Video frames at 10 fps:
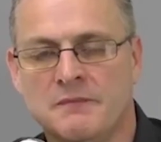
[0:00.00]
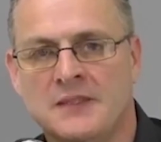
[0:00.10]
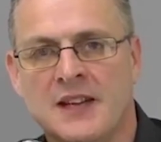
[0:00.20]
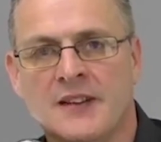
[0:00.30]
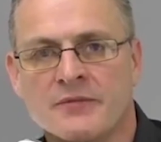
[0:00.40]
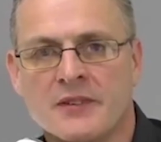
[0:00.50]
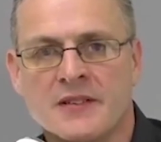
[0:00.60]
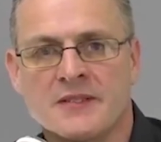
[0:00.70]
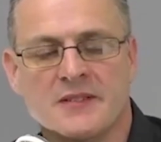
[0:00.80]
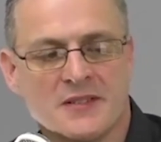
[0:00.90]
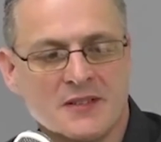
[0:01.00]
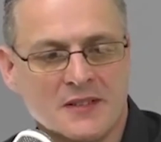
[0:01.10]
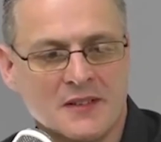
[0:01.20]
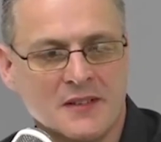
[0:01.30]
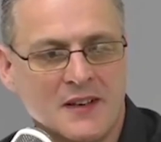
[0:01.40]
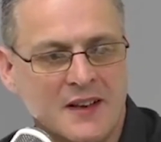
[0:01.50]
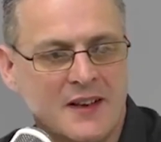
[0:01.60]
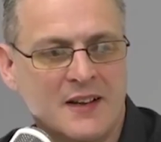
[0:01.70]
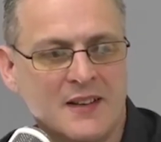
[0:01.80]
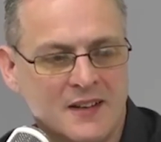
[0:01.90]
dear friends,
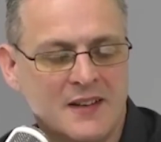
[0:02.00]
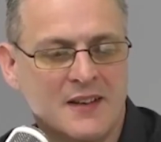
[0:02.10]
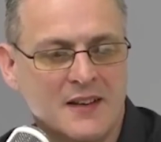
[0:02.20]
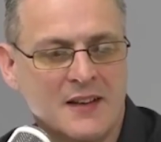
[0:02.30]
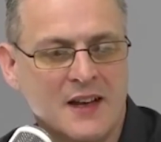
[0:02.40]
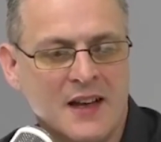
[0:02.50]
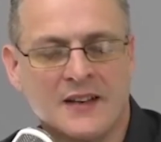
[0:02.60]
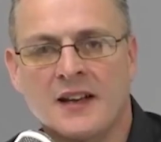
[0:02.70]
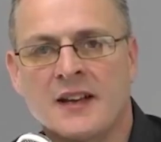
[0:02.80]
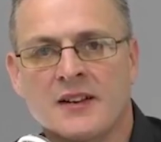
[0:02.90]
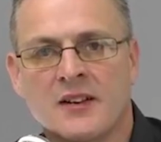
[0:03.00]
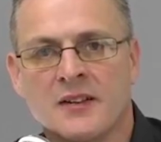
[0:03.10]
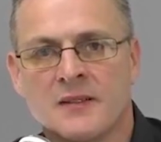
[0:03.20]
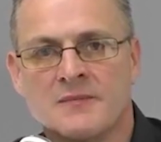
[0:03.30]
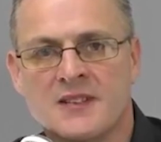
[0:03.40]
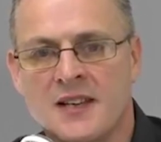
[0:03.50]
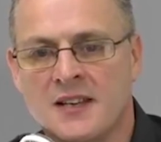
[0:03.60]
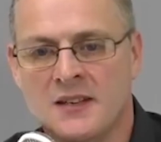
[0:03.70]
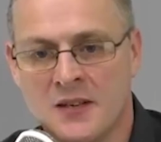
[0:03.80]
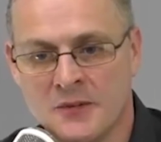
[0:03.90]
and a lot of them say,